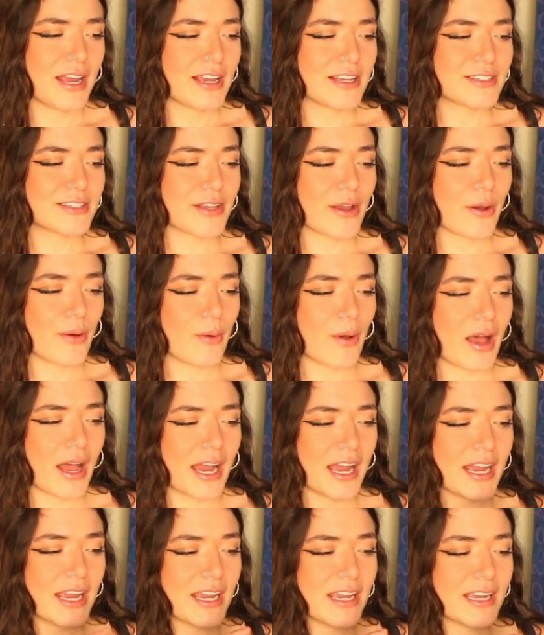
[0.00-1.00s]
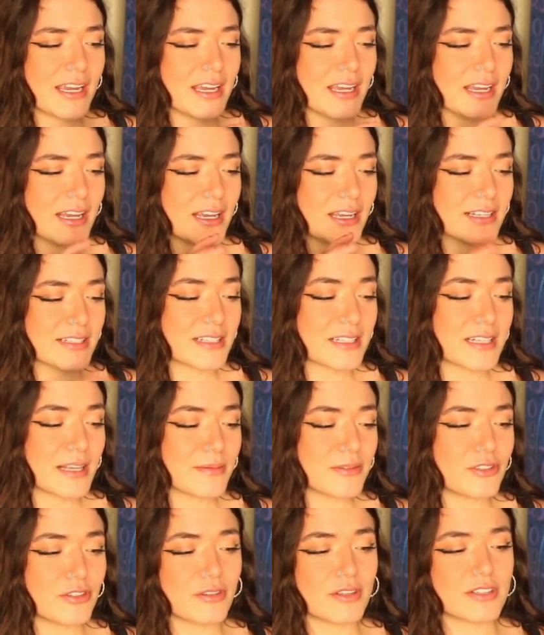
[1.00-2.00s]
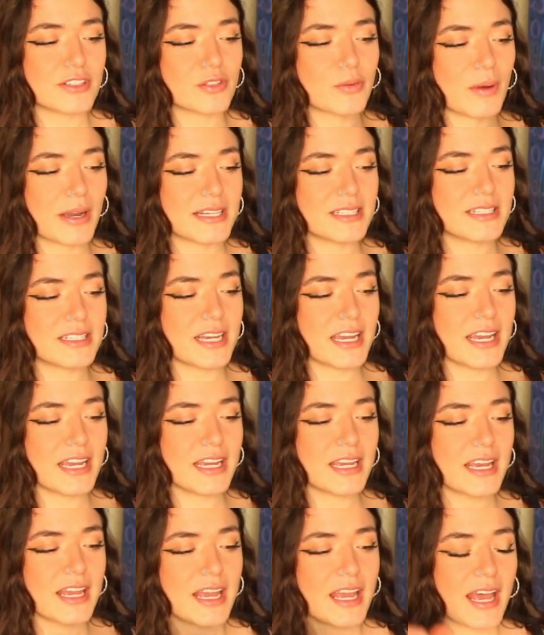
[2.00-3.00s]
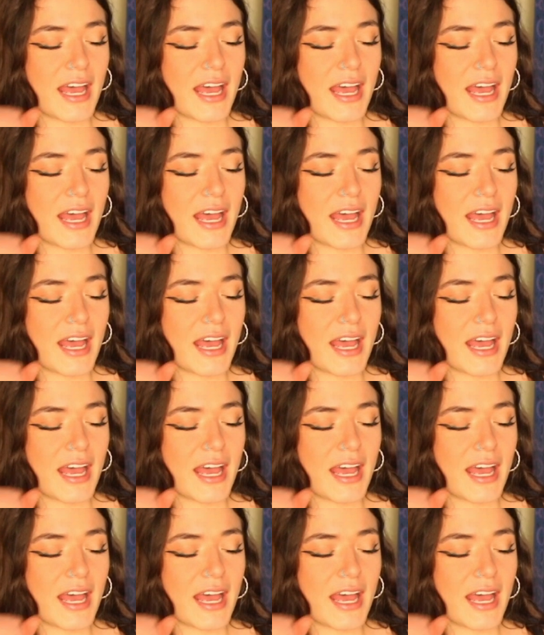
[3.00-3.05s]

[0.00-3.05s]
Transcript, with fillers: So I sometimes do this twice a day